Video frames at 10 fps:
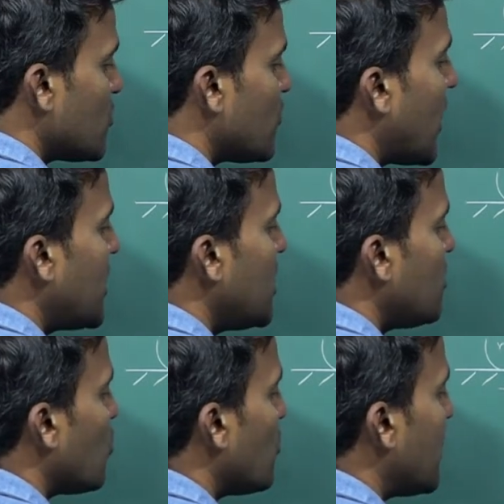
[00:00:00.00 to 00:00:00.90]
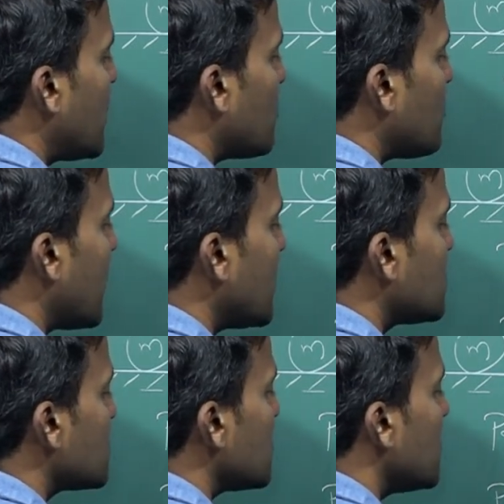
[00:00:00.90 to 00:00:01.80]
final momentum
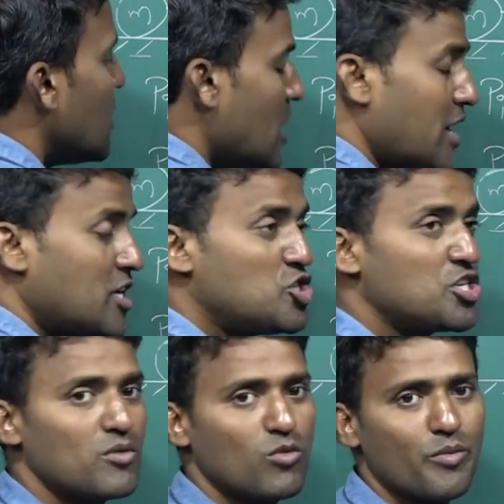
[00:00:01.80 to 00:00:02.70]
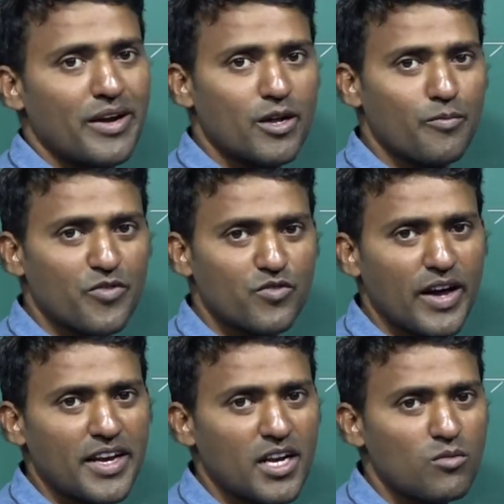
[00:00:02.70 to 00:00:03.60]
minus initial momentum.
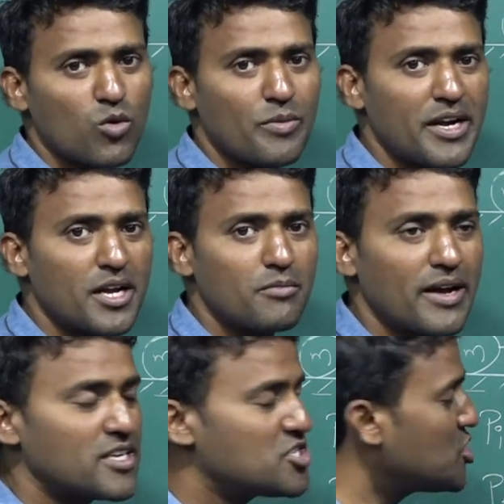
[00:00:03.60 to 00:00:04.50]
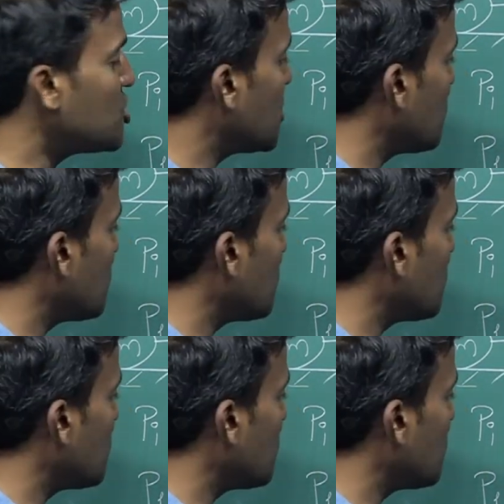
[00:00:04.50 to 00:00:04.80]
Final momentum minus initial